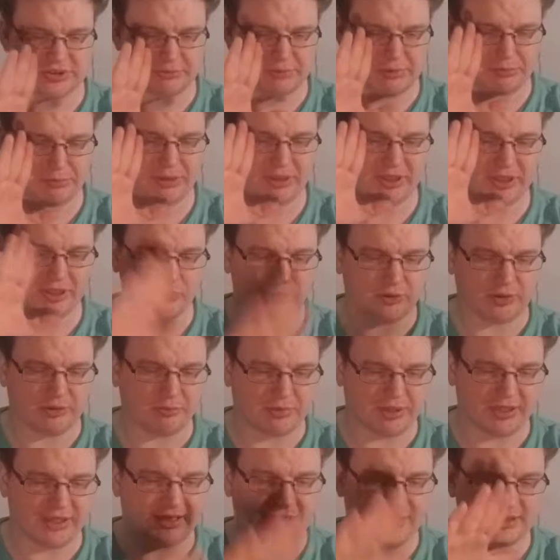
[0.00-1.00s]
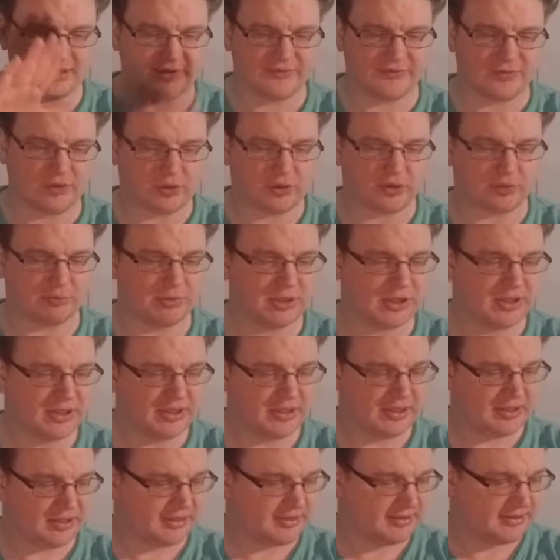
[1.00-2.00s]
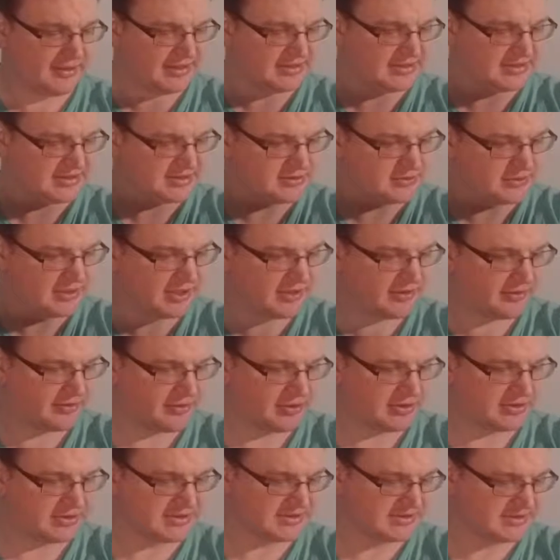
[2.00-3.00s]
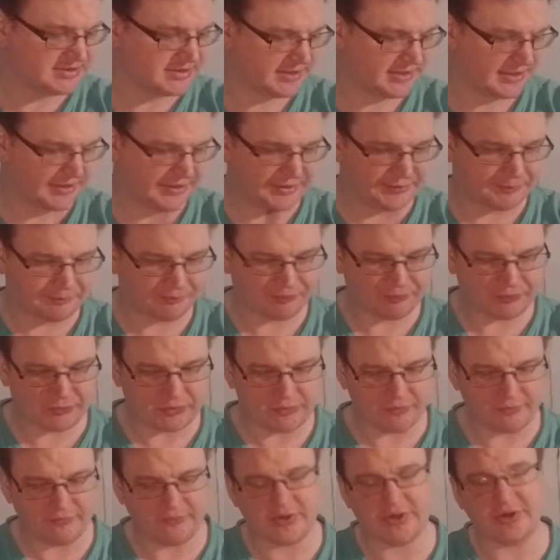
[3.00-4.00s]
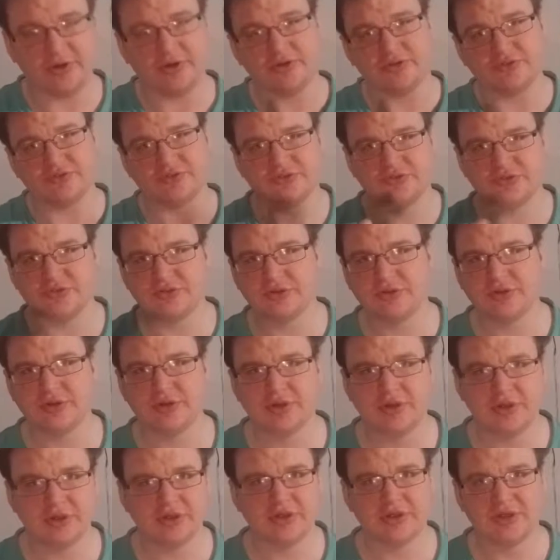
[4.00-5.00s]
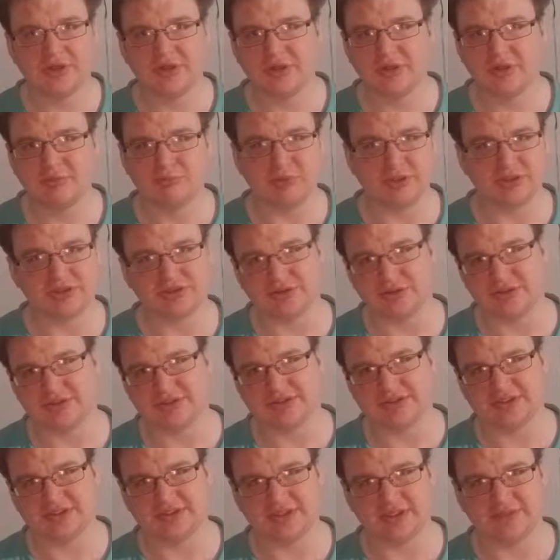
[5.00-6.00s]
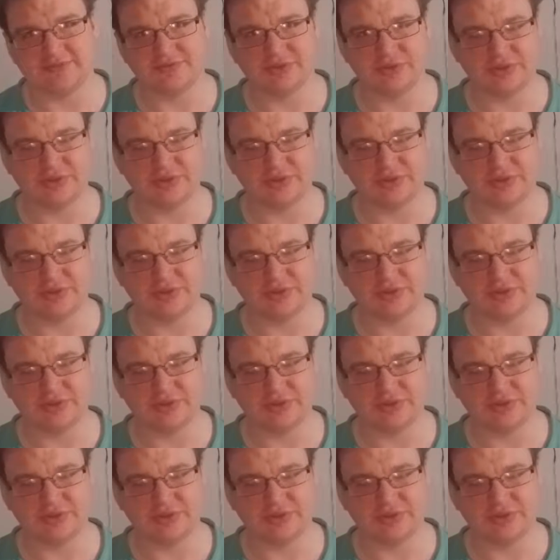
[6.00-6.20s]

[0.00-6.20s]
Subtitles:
I'm applying with my active arm. And that strengthens various muscles and stuff.